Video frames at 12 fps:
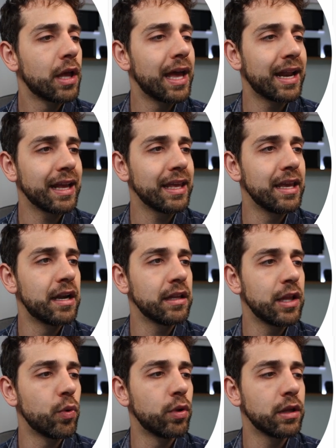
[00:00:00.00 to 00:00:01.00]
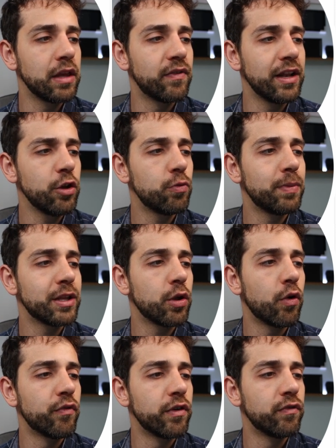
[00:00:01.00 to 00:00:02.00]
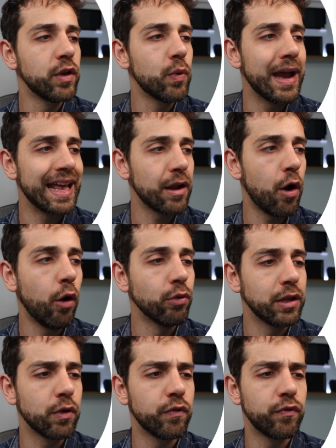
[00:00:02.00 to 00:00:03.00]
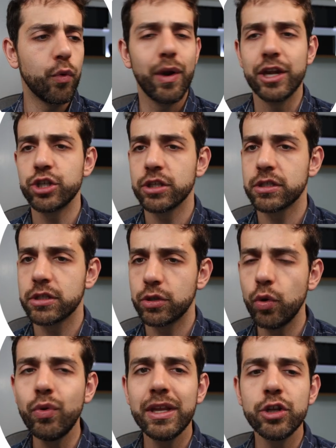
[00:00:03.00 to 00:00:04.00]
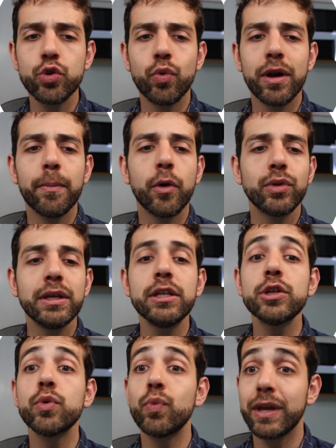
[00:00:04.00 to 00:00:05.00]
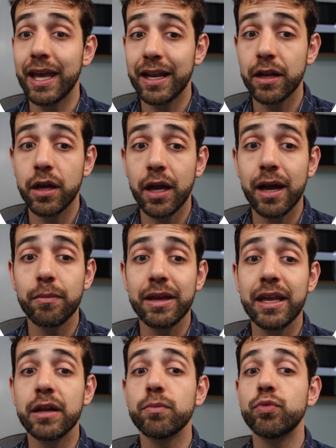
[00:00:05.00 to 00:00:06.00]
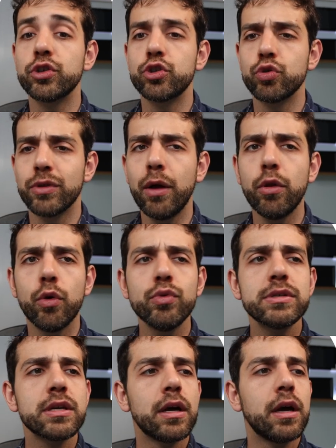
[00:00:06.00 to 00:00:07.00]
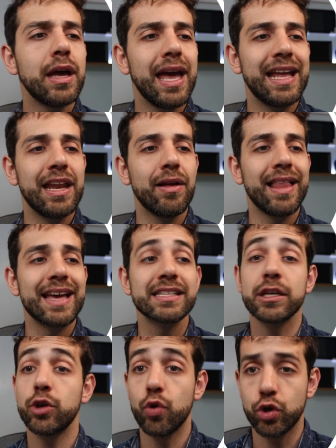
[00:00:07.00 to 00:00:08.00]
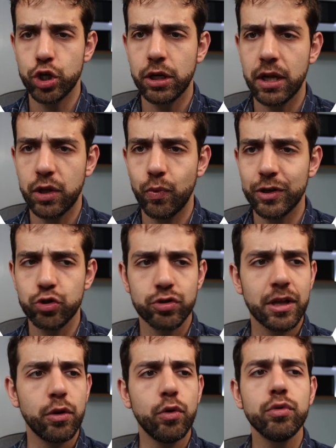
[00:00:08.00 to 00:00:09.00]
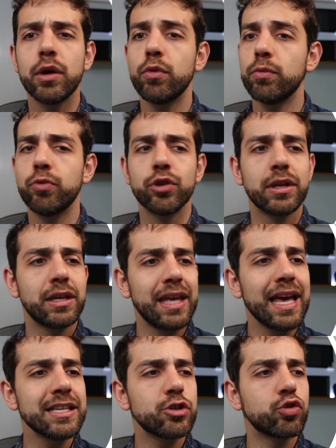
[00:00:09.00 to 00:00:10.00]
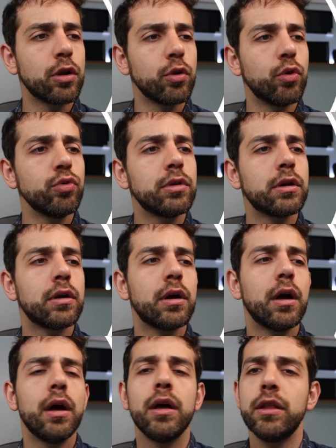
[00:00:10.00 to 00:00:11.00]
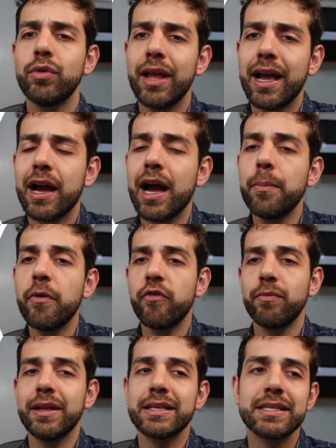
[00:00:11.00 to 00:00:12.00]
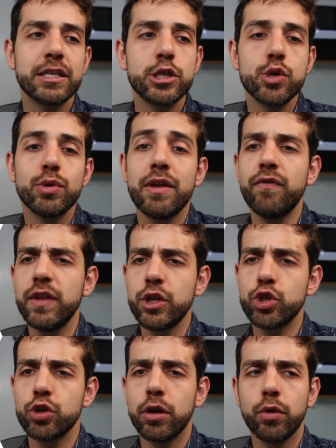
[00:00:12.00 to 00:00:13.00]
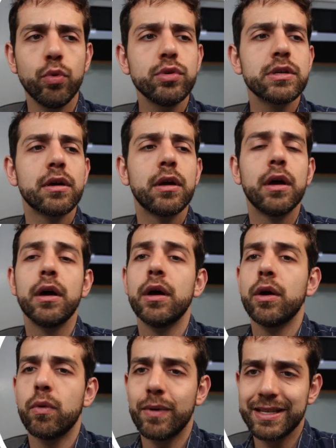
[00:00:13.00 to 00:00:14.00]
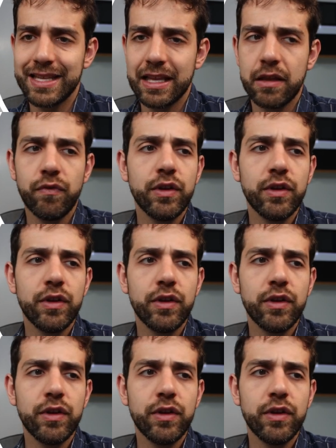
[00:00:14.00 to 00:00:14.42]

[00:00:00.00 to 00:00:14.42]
And here they will give a little bit overview and all the configurations. Don't need to worry about it. We can come here and put to download. And they'll ask, you're sure that you want to download? I will put yes to download. They'll take a couple of minutes until they finish the download. Once that they